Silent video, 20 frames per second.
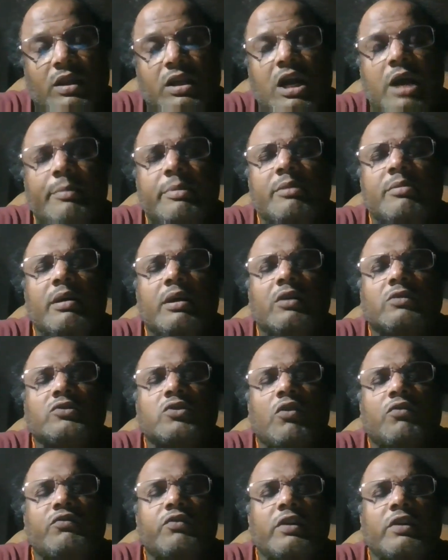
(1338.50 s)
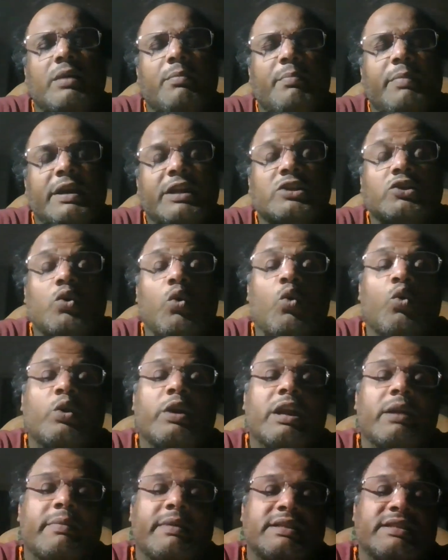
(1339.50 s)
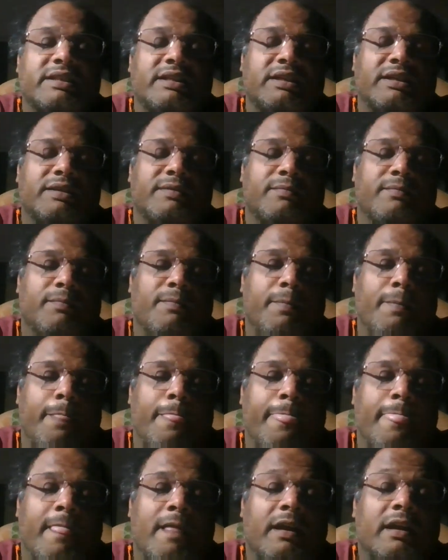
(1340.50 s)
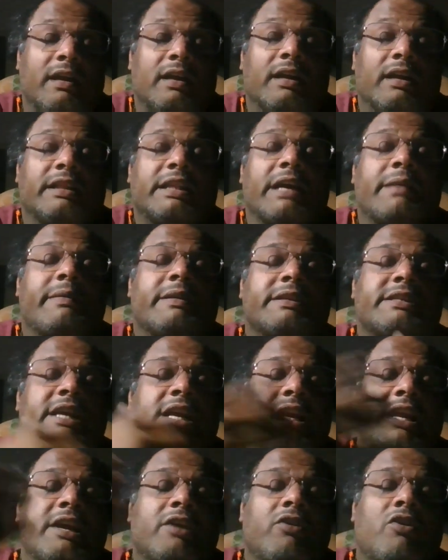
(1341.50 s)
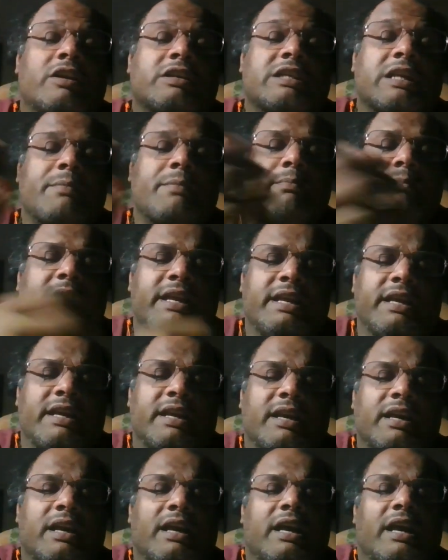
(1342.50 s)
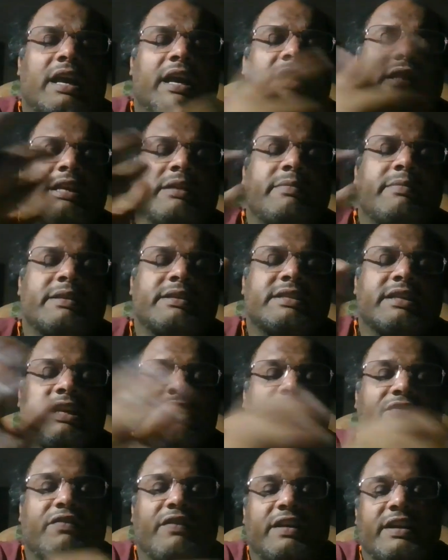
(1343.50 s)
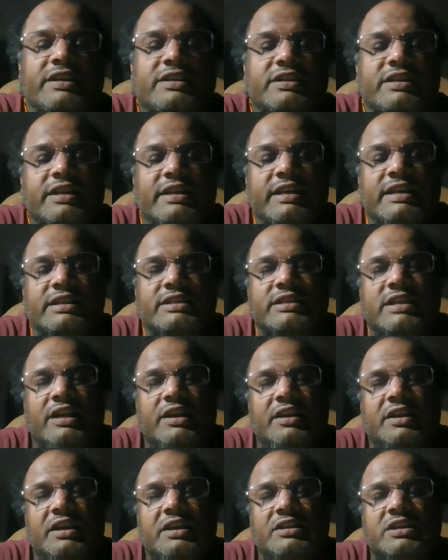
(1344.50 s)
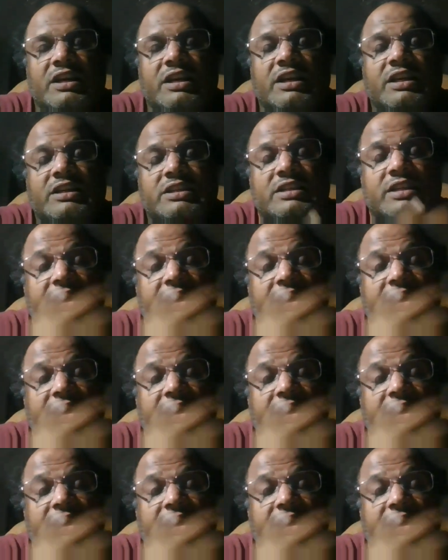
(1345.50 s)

Abhiman of software companies owner basically. They basically got some money and they basically finished his generation, his